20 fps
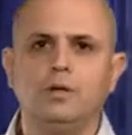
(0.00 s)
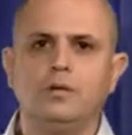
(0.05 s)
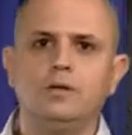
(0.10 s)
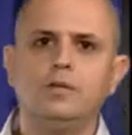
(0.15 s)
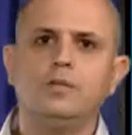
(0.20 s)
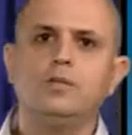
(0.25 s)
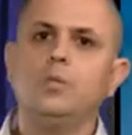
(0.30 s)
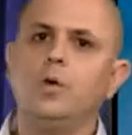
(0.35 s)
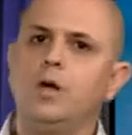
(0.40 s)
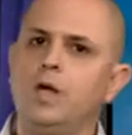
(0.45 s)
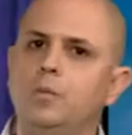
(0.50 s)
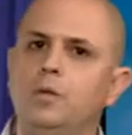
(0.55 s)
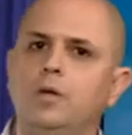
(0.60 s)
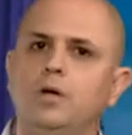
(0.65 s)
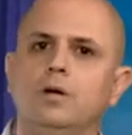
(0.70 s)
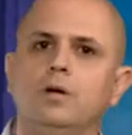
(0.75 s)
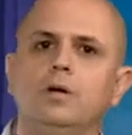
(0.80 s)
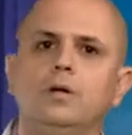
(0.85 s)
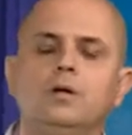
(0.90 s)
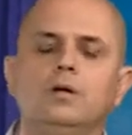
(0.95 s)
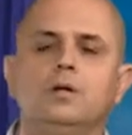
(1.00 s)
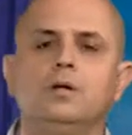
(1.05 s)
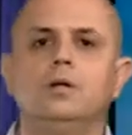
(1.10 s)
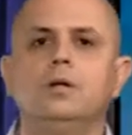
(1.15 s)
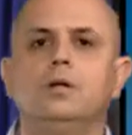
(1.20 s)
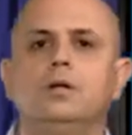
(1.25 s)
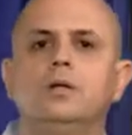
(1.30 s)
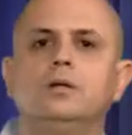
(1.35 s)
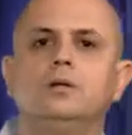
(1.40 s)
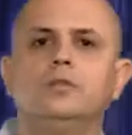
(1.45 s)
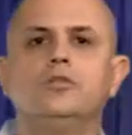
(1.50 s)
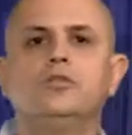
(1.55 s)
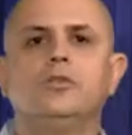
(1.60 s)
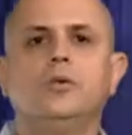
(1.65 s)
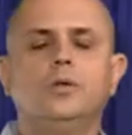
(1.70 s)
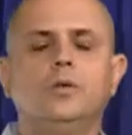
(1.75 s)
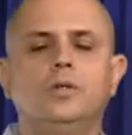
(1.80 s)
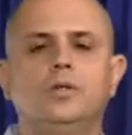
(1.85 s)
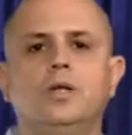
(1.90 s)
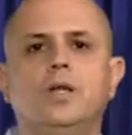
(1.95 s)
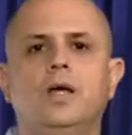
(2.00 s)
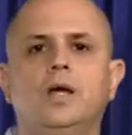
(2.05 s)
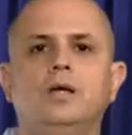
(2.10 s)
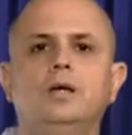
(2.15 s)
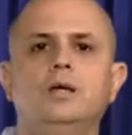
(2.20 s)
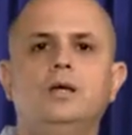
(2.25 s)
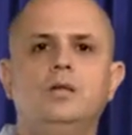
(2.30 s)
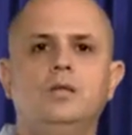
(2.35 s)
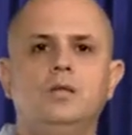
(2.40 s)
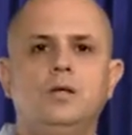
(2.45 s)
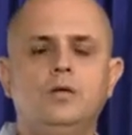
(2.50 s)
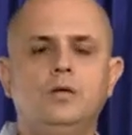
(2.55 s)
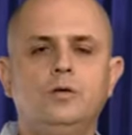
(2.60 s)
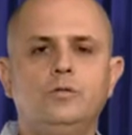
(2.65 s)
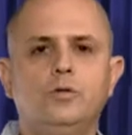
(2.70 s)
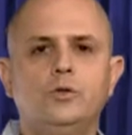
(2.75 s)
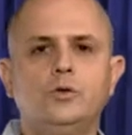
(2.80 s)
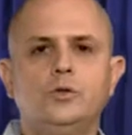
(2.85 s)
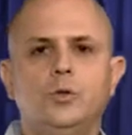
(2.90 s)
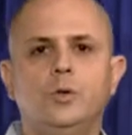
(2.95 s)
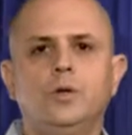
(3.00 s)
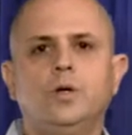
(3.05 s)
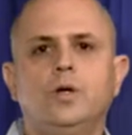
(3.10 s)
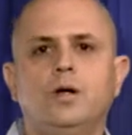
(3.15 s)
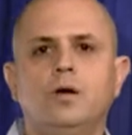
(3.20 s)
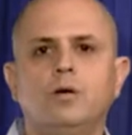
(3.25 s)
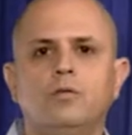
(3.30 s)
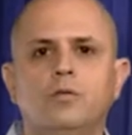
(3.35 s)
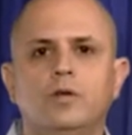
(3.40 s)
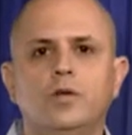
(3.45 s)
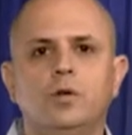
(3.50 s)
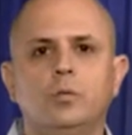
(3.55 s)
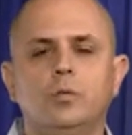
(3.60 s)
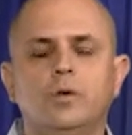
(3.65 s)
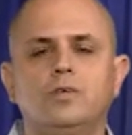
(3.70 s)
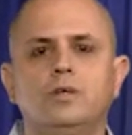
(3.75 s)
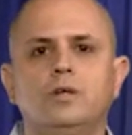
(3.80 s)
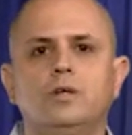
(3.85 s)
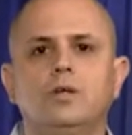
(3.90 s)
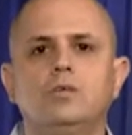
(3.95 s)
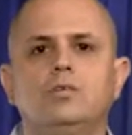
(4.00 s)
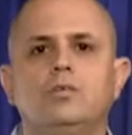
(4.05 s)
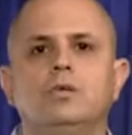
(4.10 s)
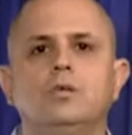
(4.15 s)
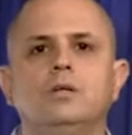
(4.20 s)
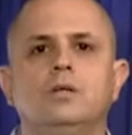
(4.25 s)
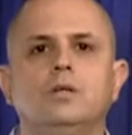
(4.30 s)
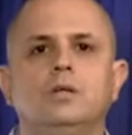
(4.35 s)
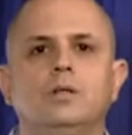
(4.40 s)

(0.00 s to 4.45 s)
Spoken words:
This is what I'm here to show you today, and thank you for joining our video presentation.